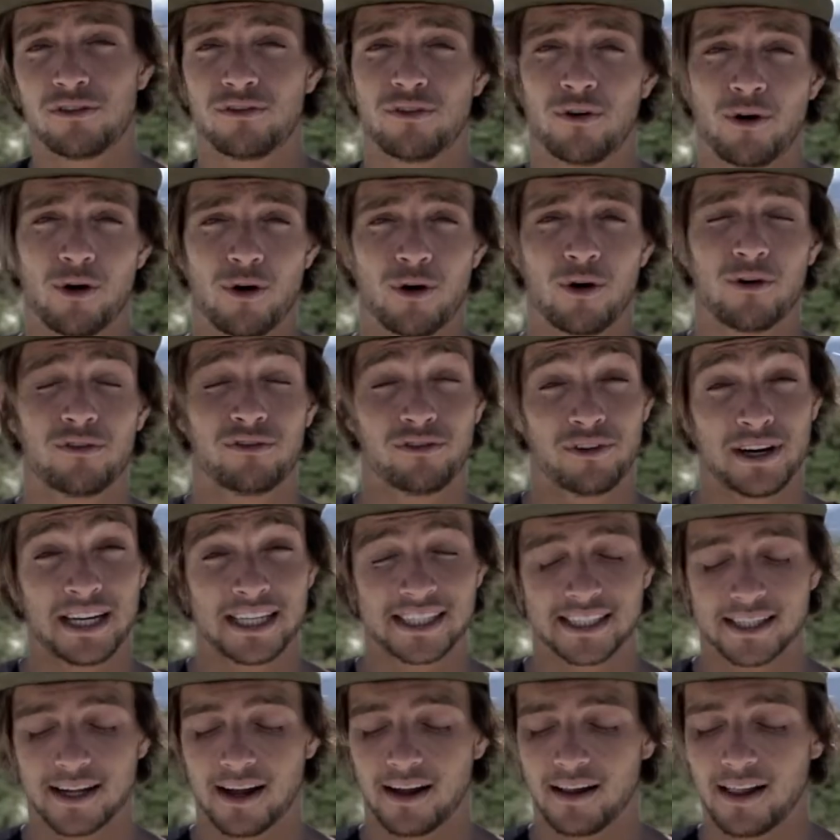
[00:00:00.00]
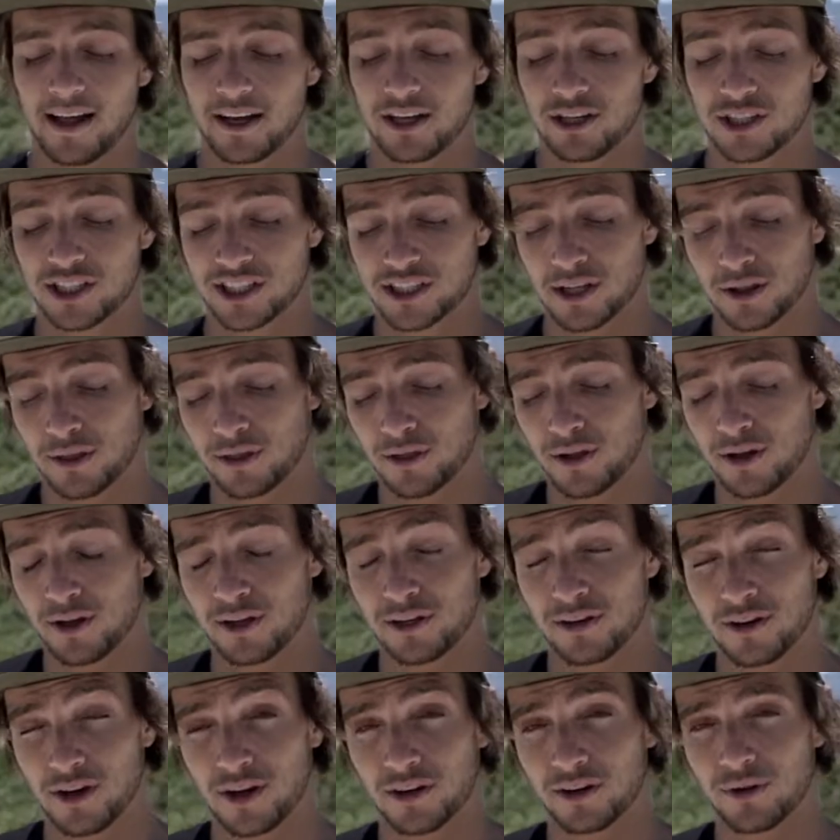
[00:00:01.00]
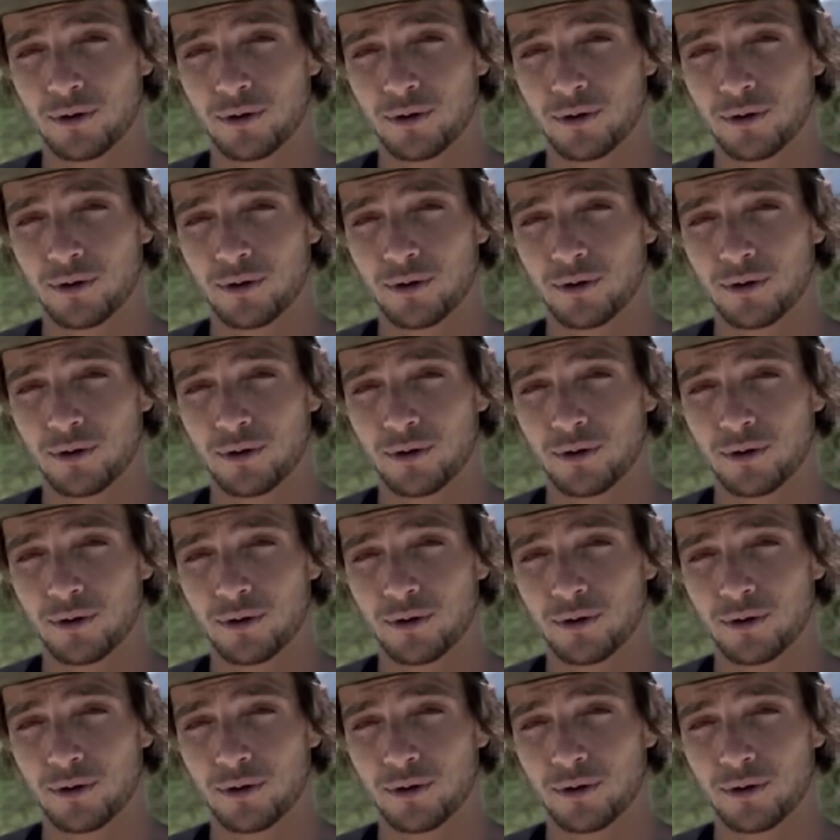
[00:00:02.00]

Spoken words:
for freestyle, I use the third knot.